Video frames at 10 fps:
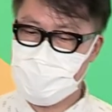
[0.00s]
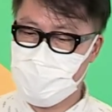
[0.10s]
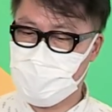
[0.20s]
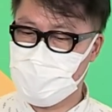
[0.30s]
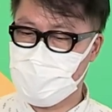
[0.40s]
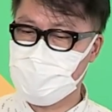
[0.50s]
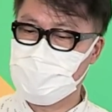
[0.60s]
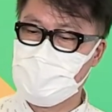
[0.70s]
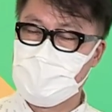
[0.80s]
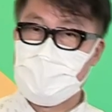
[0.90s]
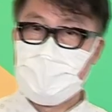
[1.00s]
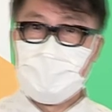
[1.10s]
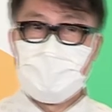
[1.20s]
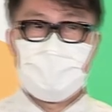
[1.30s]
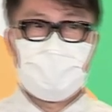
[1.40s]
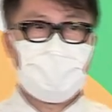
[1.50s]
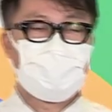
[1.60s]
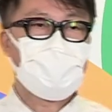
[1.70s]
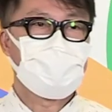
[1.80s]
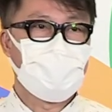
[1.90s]
a uh, teachers
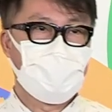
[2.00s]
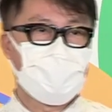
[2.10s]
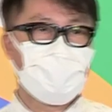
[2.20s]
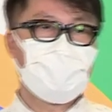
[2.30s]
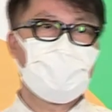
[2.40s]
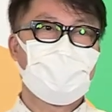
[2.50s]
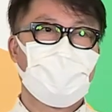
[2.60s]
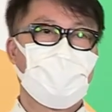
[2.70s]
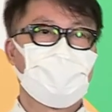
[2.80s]
program on